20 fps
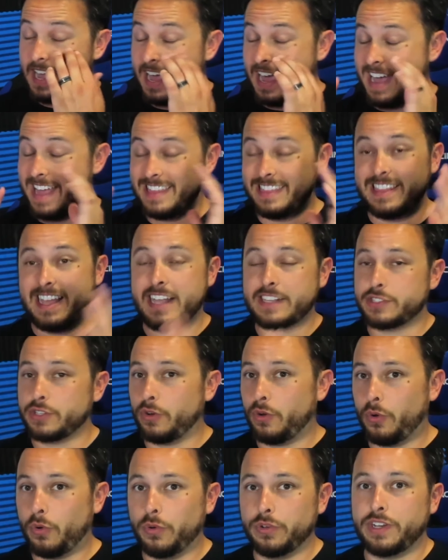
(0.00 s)
And that's a
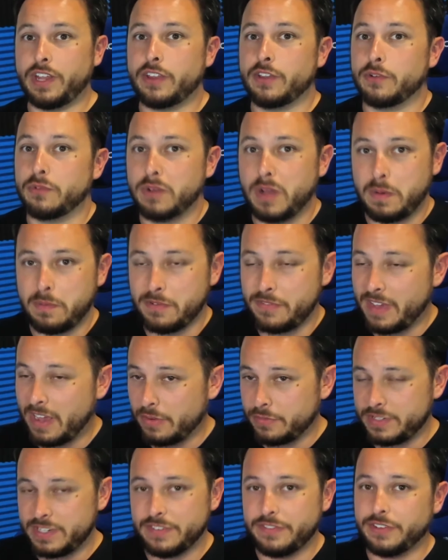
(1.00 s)
whole nother realm of how
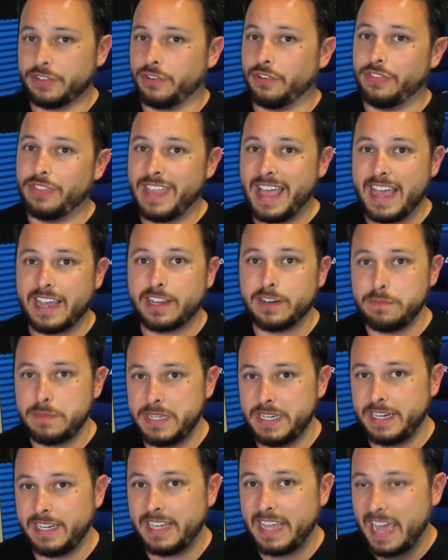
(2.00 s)
difficult that could
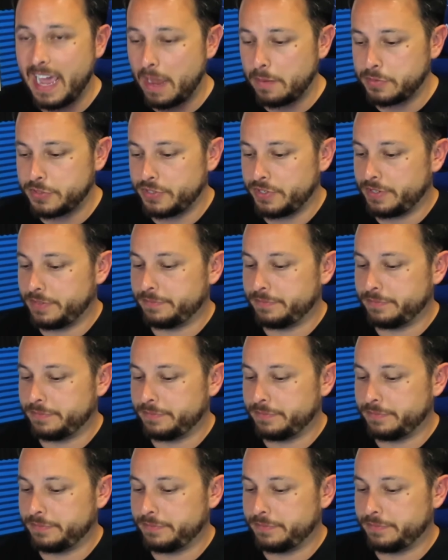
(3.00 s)
be to capture.